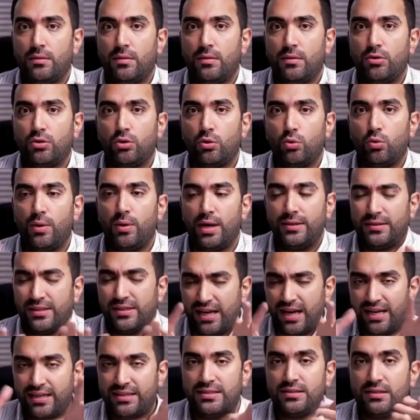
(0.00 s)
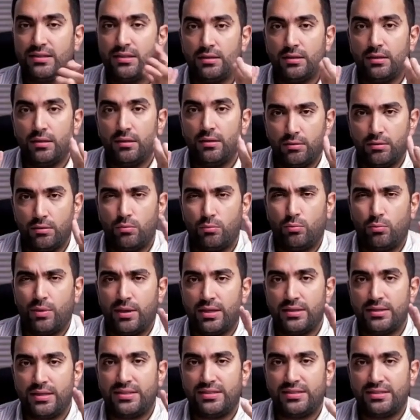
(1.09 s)
Two websites
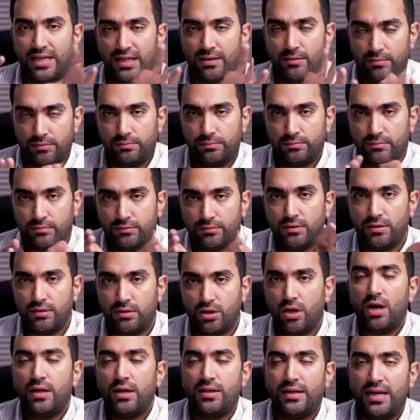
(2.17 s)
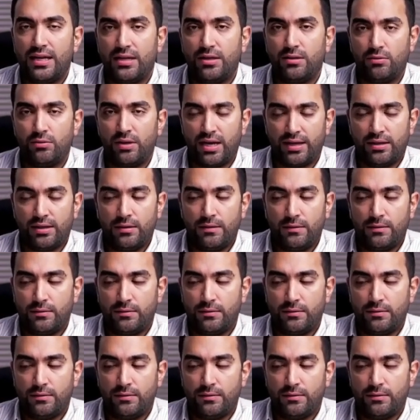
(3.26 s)
with the same content, right?